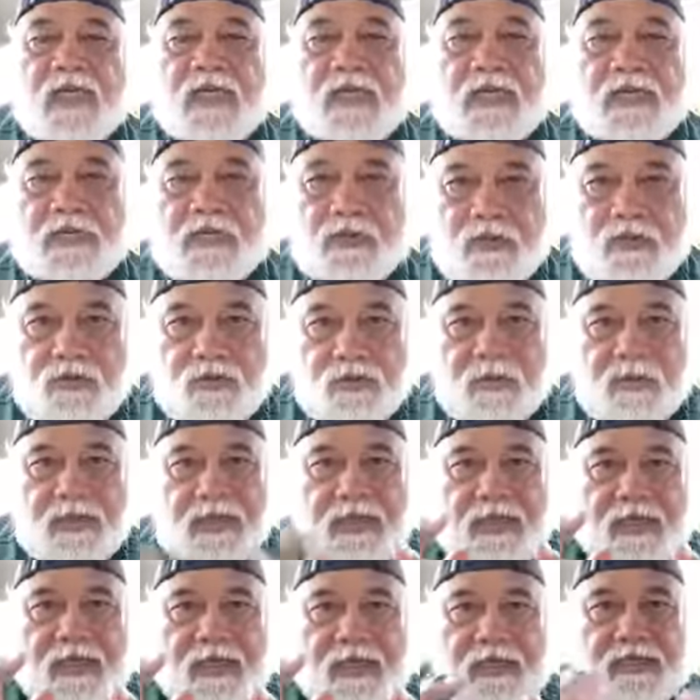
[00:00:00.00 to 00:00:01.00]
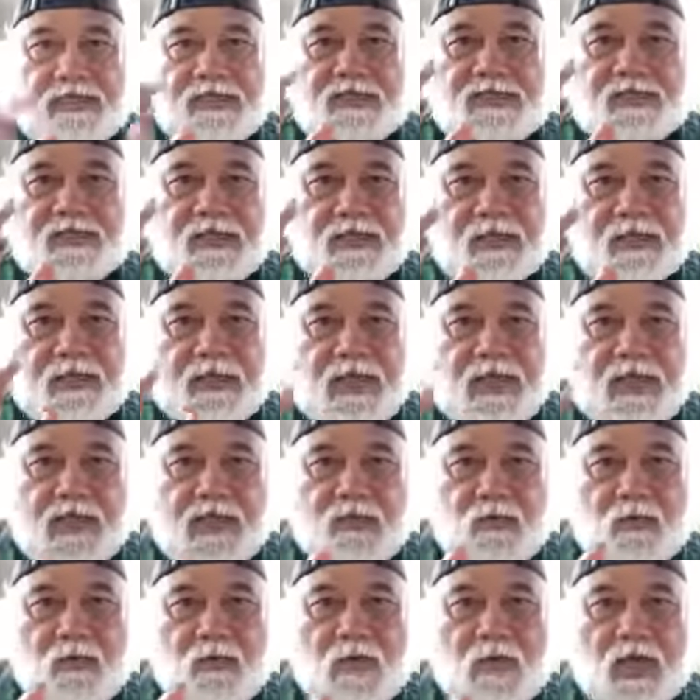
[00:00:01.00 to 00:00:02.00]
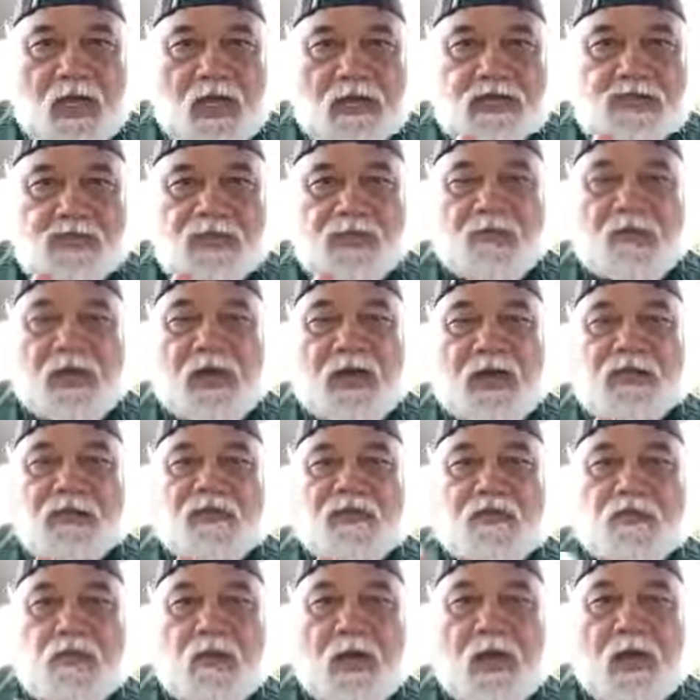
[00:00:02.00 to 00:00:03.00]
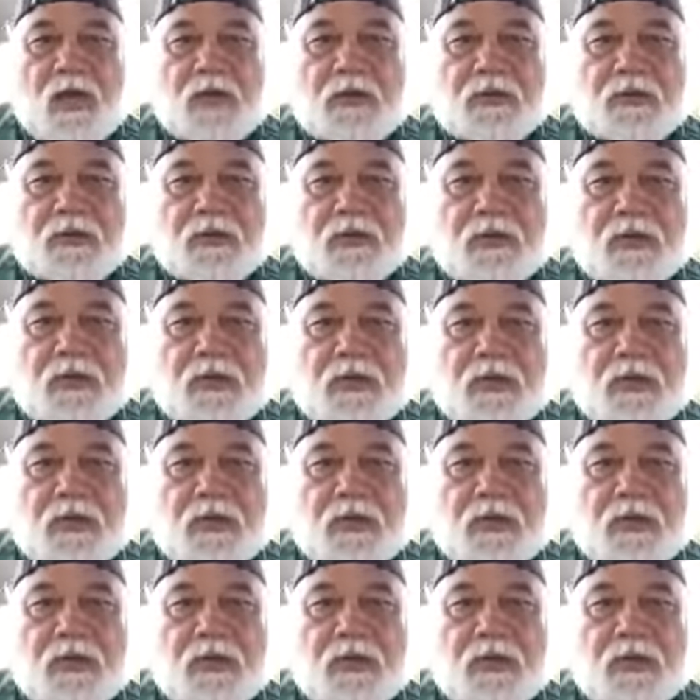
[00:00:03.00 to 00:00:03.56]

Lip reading: In 2 days, that washed rice water